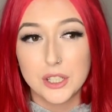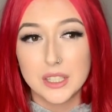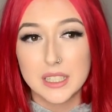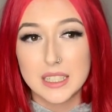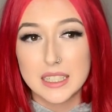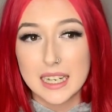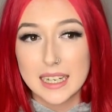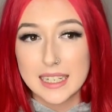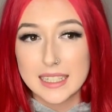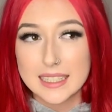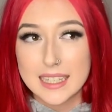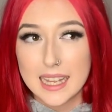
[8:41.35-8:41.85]

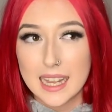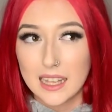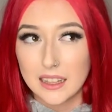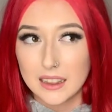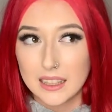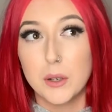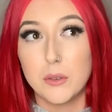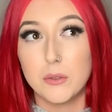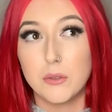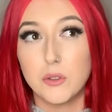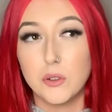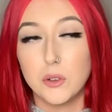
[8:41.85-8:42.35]
detail
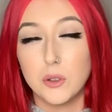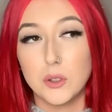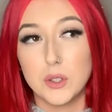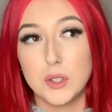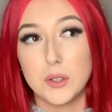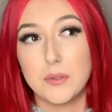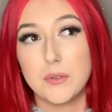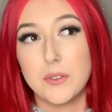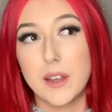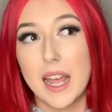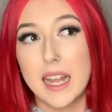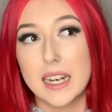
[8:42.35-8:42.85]
for the
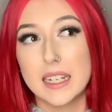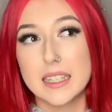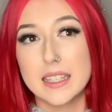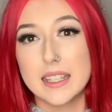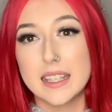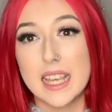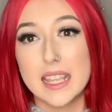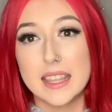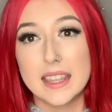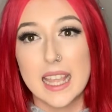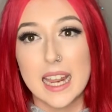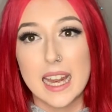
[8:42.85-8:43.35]
fact
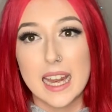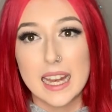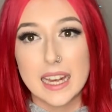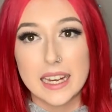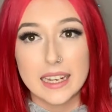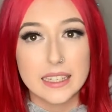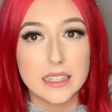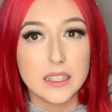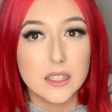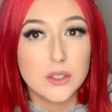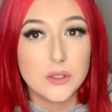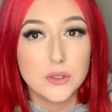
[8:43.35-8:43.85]
that there
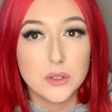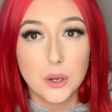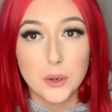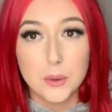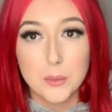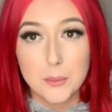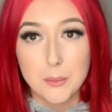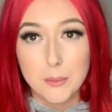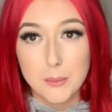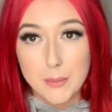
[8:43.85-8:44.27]
is so